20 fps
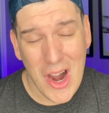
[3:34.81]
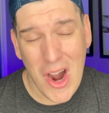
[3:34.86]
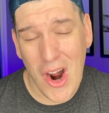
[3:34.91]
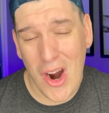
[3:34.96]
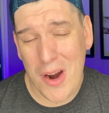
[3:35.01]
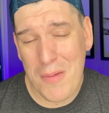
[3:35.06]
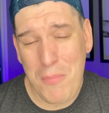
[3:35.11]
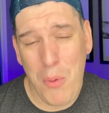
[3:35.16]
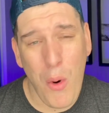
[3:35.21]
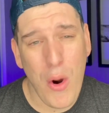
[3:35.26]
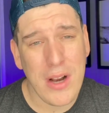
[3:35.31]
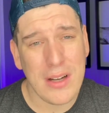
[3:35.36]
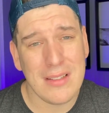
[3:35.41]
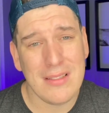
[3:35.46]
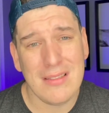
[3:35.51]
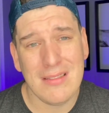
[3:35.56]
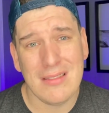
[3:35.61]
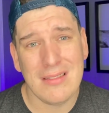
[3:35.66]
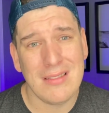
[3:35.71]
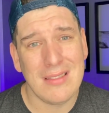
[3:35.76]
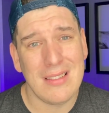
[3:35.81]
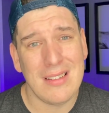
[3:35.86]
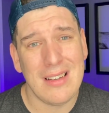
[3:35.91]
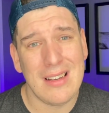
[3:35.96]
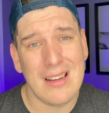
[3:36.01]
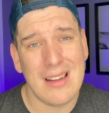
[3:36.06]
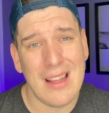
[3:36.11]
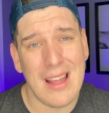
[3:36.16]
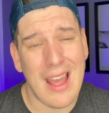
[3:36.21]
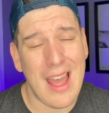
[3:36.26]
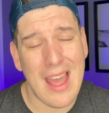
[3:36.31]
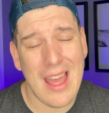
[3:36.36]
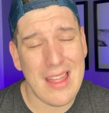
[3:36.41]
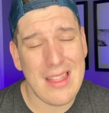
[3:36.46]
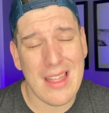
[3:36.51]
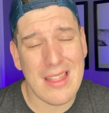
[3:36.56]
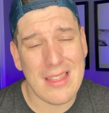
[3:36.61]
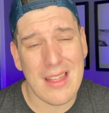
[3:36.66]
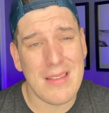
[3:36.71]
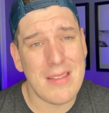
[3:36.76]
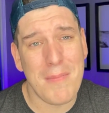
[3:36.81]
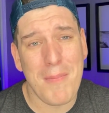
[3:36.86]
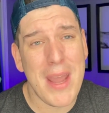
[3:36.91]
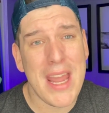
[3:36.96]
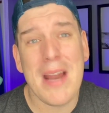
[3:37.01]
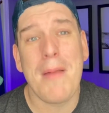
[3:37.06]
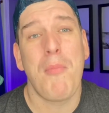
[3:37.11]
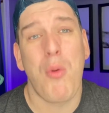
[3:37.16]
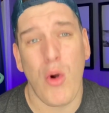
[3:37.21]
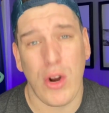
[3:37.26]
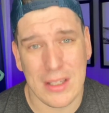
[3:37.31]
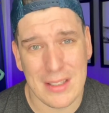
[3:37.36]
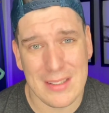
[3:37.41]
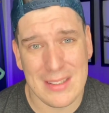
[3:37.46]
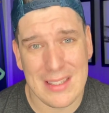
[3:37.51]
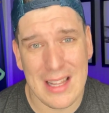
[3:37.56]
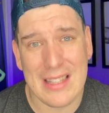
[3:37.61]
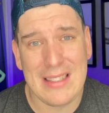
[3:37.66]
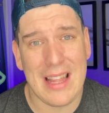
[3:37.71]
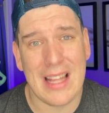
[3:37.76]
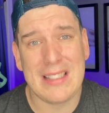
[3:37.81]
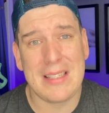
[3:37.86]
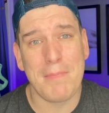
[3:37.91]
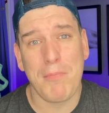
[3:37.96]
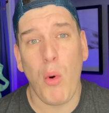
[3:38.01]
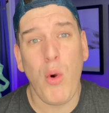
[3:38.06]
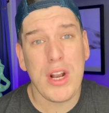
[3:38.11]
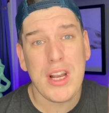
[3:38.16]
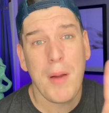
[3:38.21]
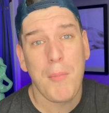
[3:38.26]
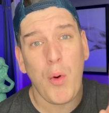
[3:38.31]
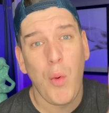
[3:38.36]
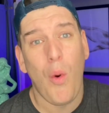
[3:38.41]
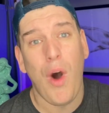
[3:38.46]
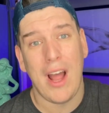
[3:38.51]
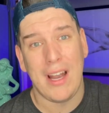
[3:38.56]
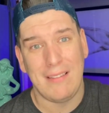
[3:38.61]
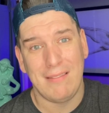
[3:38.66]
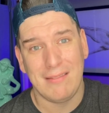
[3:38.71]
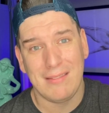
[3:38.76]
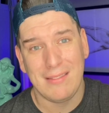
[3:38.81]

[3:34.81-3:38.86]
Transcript: are important, the main importance. That's important number one.